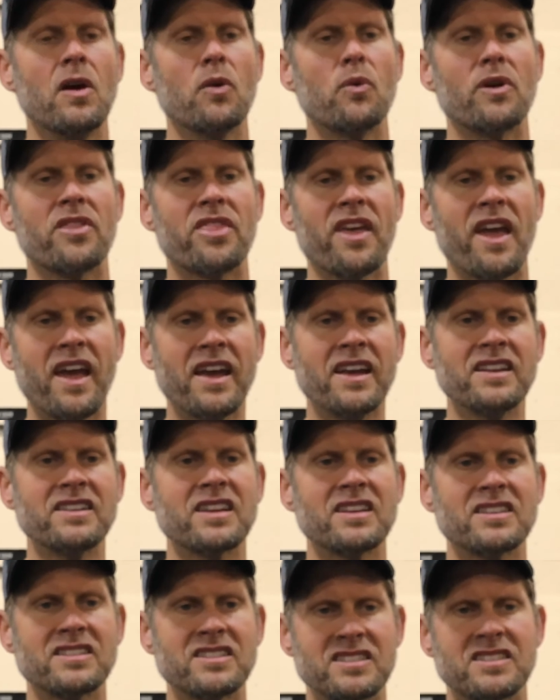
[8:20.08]
with
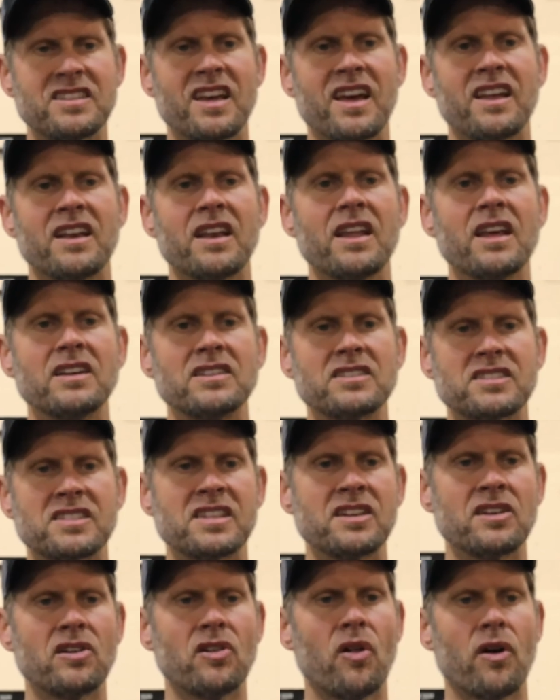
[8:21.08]
8 to 10
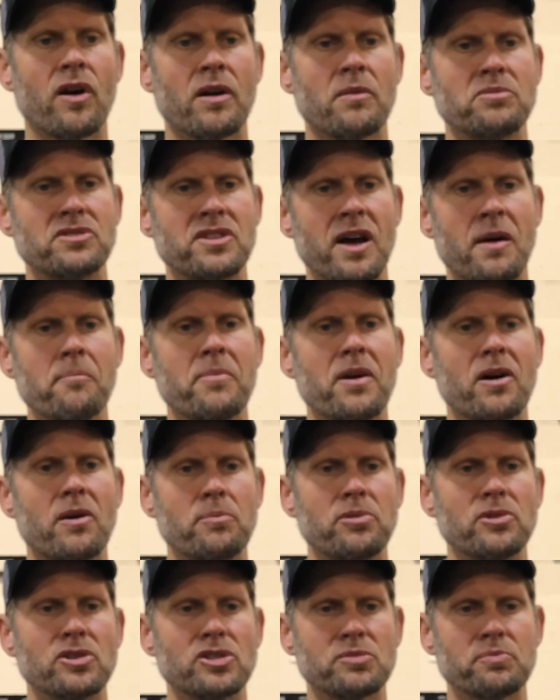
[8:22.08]
single arm dumbbell
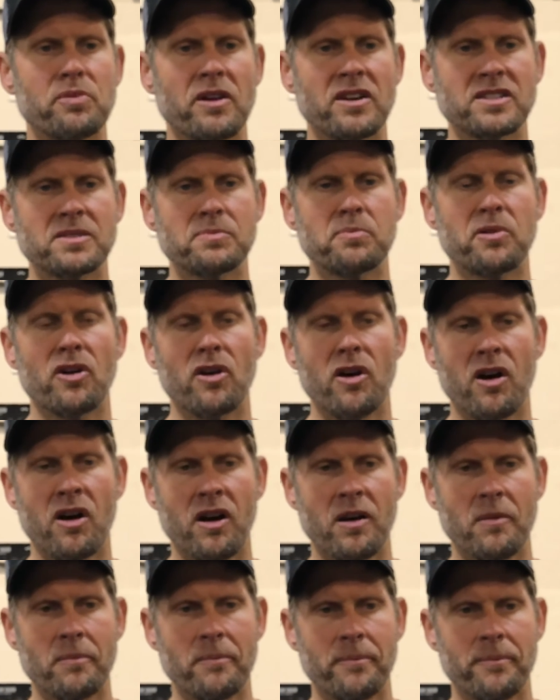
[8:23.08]
push press per arm.